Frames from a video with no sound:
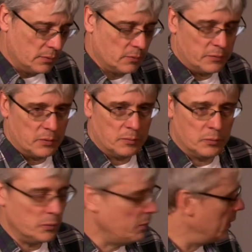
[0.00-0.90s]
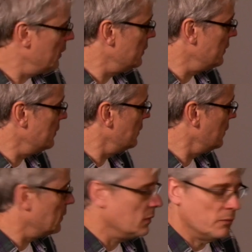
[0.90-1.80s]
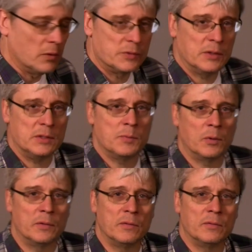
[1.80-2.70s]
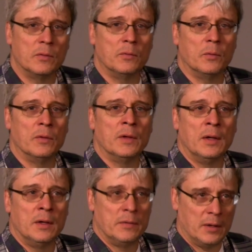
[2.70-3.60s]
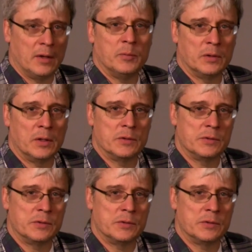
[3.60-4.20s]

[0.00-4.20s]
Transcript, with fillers: you know, if you're in blue band, in, in varsity sports and so forth, there have been honor